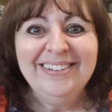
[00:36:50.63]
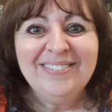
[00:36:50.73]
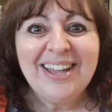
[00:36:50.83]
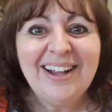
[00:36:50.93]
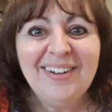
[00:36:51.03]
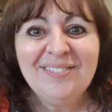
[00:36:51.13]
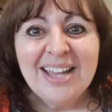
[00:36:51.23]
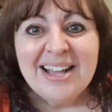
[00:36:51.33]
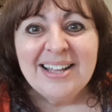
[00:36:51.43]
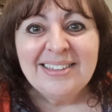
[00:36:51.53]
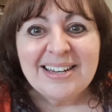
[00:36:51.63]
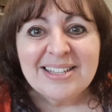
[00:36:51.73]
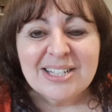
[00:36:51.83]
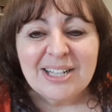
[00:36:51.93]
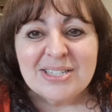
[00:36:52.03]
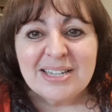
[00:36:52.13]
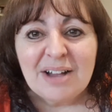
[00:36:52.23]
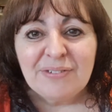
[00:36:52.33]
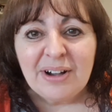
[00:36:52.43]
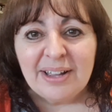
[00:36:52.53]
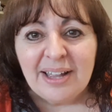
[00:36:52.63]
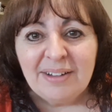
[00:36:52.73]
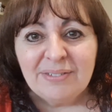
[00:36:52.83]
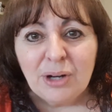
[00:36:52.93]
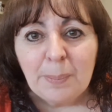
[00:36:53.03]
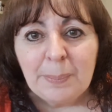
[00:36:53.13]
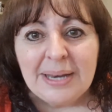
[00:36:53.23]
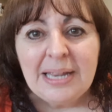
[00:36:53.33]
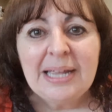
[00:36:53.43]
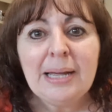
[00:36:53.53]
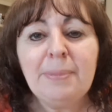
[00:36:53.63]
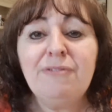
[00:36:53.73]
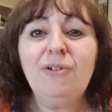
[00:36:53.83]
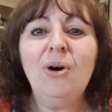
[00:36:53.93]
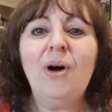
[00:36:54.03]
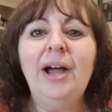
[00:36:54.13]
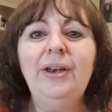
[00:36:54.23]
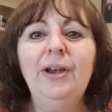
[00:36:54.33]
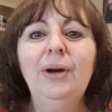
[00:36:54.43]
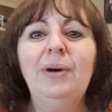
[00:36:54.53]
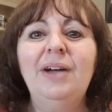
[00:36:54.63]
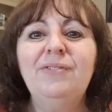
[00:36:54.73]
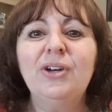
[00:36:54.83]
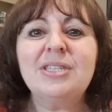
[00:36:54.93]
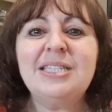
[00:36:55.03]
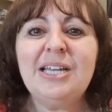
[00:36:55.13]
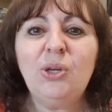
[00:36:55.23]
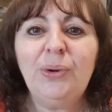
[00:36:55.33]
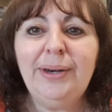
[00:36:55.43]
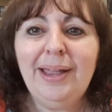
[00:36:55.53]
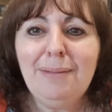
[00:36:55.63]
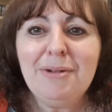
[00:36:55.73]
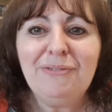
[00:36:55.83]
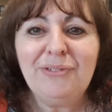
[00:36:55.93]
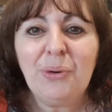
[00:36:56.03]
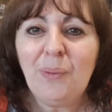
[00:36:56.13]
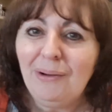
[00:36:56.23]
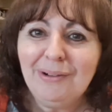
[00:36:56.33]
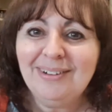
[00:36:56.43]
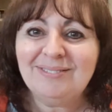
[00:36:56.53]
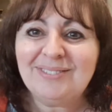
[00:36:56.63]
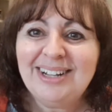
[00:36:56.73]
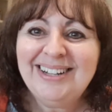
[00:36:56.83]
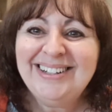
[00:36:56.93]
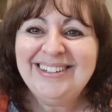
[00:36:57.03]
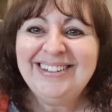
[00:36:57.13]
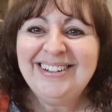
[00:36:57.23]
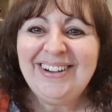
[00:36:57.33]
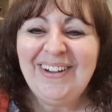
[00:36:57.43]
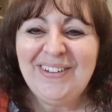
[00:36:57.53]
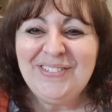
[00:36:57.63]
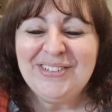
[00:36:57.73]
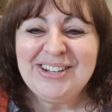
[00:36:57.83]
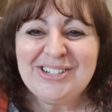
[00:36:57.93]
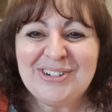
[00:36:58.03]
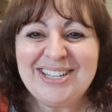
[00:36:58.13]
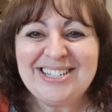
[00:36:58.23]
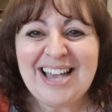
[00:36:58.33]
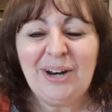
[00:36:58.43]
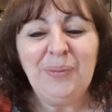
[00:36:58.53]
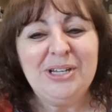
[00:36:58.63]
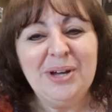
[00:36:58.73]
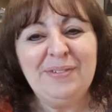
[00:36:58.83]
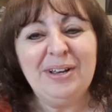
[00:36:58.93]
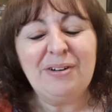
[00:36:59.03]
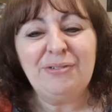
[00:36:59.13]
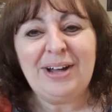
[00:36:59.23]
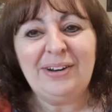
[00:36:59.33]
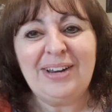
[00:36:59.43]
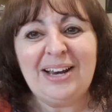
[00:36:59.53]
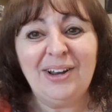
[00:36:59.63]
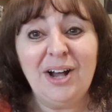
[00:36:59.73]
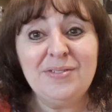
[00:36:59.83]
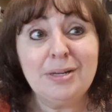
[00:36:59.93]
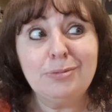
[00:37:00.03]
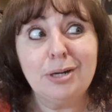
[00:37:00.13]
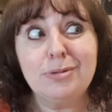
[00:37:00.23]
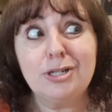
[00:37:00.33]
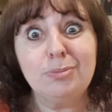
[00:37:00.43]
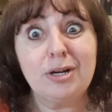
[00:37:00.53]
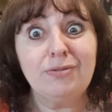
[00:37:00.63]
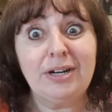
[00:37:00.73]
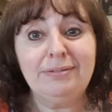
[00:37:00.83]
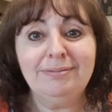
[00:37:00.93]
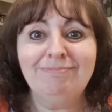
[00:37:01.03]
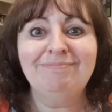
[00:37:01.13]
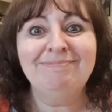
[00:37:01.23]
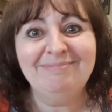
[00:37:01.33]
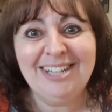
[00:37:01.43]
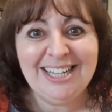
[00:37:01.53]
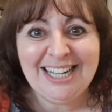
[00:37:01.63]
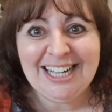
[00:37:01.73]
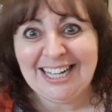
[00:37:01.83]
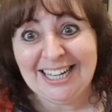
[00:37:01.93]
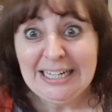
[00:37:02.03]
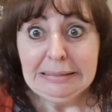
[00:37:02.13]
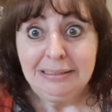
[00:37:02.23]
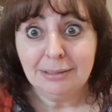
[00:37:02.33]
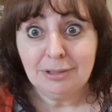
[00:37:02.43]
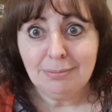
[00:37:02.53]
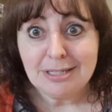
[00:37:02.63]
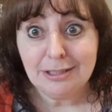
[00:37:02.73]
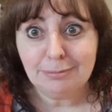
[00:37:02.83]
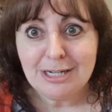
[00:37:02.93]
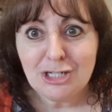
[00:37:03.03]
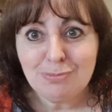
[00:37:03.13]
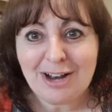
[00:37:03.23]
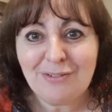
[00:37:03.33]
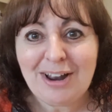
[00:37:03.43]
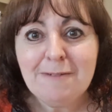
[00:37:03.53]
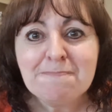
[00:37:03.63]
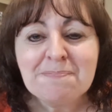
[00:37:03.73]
That is close enough. I have not been here before. I know I have not seen your name before. Welcome. I hope you enjoy the channel. We do have a lot of fun on our lives, sometimes too much fun. Sometimes a little bit too much fun.